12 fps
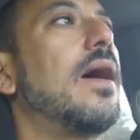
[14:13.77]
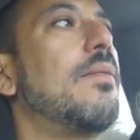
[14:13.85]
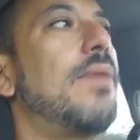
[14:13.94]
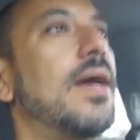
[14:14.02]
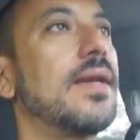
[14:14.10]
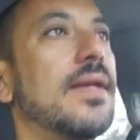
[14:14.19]
I
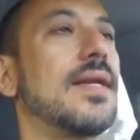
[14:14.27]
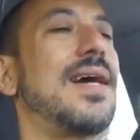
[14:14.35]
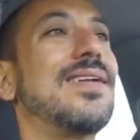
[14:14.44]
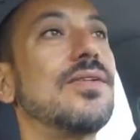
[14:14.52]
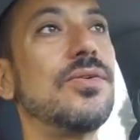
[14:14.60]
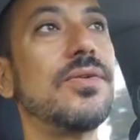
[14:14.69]
might
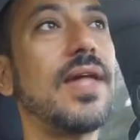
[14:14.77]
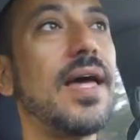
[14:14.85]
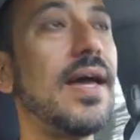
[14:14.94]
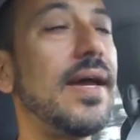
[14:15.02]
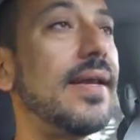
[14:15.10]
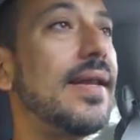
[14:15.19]
not do the
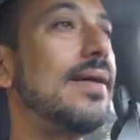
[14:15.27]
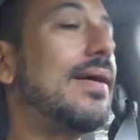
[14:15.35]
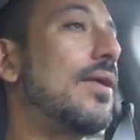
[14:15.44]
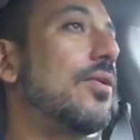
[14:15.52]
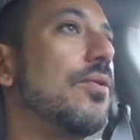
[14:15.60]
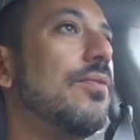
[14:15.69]
head.
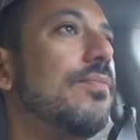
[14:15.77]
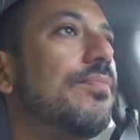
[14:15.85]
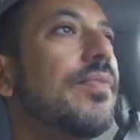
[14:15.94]
I don't know.